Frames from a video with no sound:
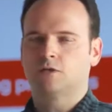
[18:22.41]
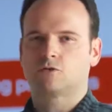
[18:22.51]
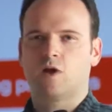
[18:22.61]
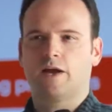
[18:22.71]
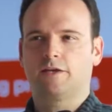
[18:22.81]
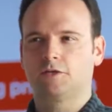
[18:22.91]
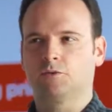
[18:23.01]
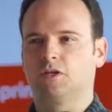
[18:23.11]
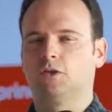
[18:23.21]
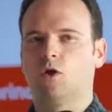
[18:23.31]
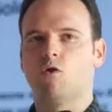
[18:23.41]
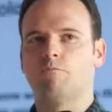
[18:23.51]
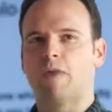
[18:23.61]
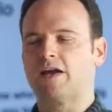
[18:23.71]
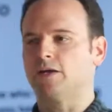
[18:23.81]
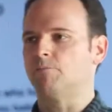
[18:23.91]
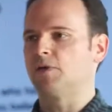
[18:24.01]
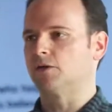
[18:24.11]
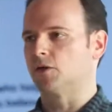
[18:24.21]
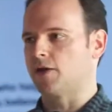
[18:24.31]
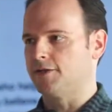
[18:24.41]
trying to do it alone might not be a good